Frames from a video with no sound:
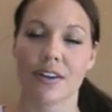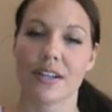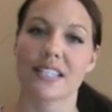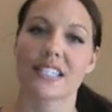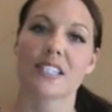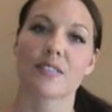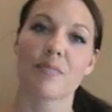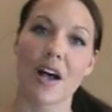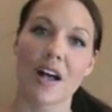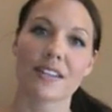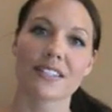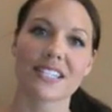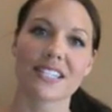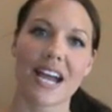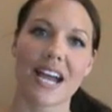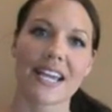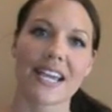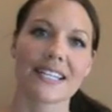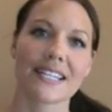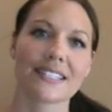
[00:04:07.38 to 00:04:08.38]
It smells
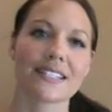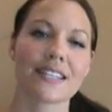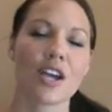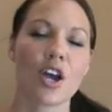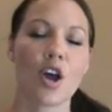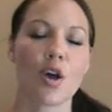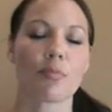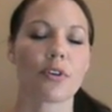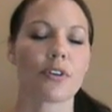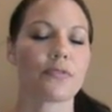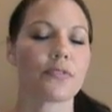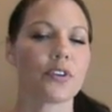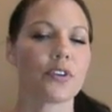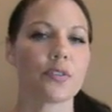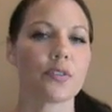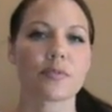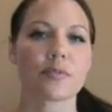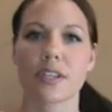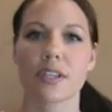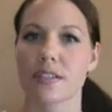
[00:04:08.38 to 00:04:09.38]
nice,
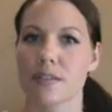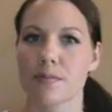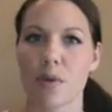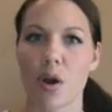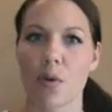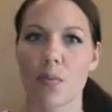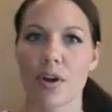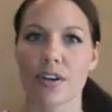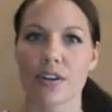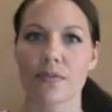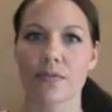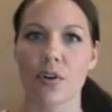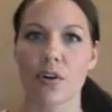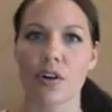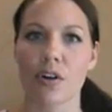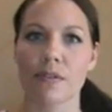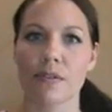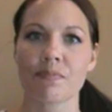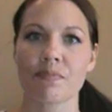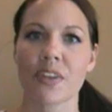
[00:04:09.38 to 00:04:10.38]
perfumes, they smell
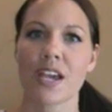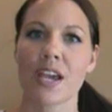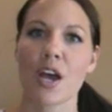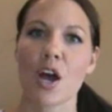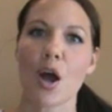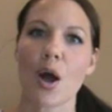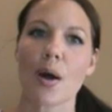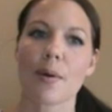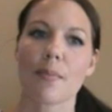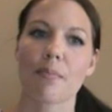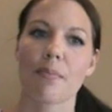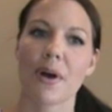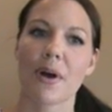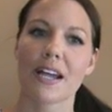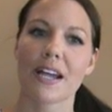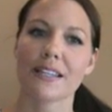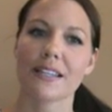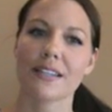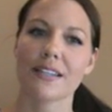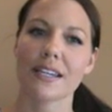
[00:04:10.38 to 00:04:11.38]
wonderful,
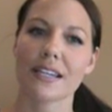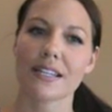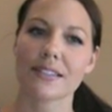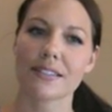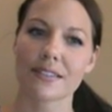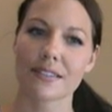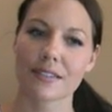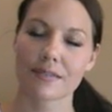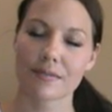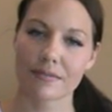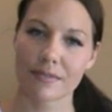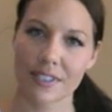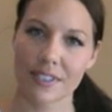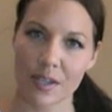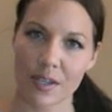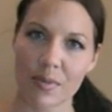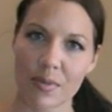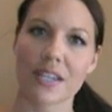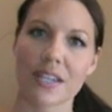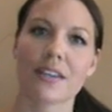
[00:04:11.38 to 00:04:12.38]
but it's
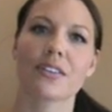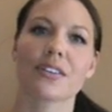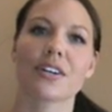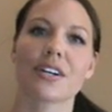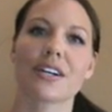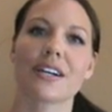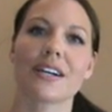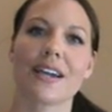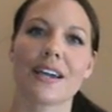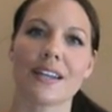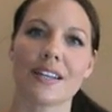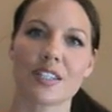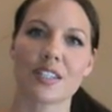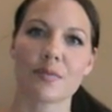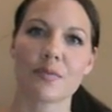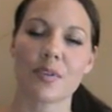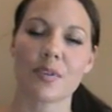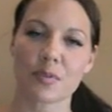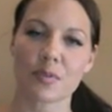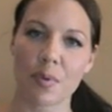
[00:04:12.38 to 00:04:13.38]
chemicular and
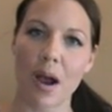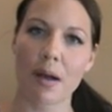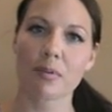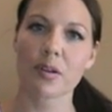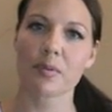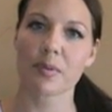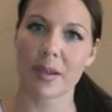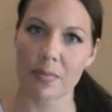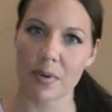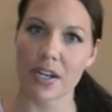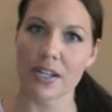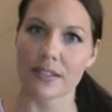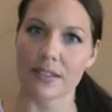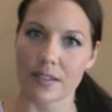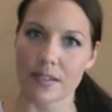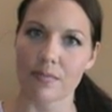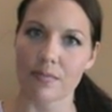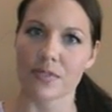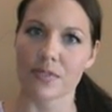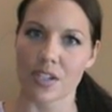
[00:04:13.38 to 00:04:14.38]
it's probably putting
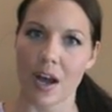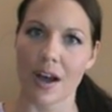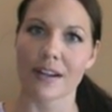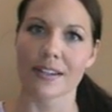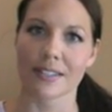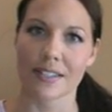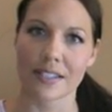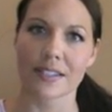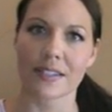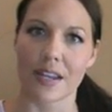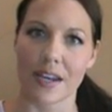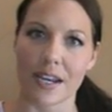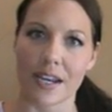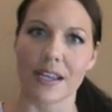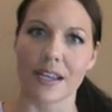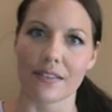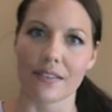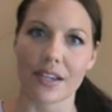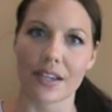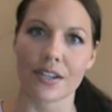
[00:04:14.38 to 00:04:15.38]
some
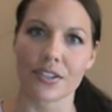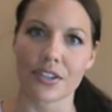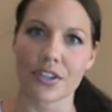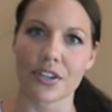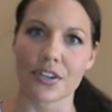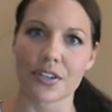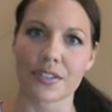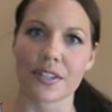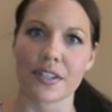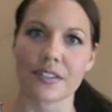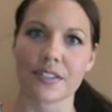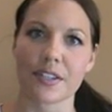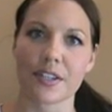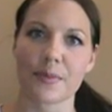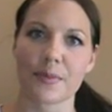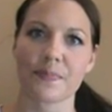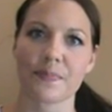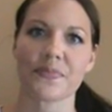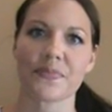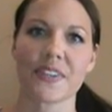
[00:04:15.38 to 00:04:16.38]
toxicity into your
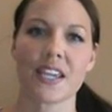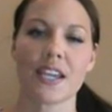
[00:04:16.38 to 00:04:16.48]
system.